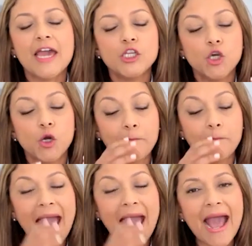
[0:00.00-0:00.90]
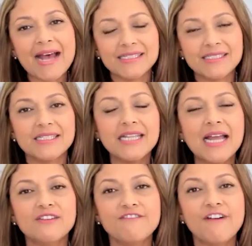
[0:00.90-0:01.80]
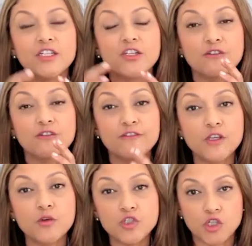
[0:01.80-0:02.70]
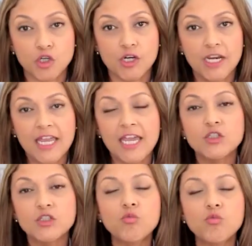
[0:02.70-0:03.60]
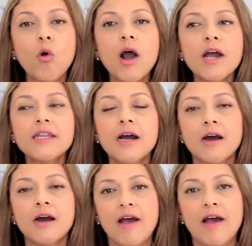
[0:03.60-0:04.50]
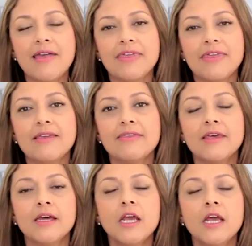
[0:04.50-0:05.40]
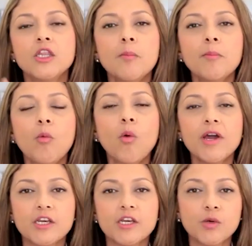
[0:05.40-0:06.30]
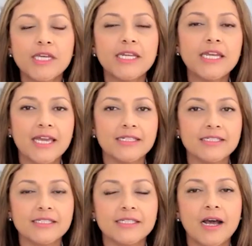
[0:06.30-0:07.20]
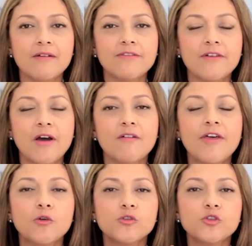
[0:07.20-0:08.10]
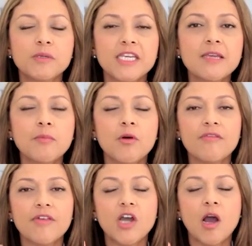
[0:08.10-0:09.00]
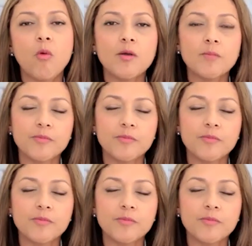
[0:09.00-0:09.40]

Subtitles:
your past does not define your future is one of, I think, the number one ingredients of those people, of the top 1%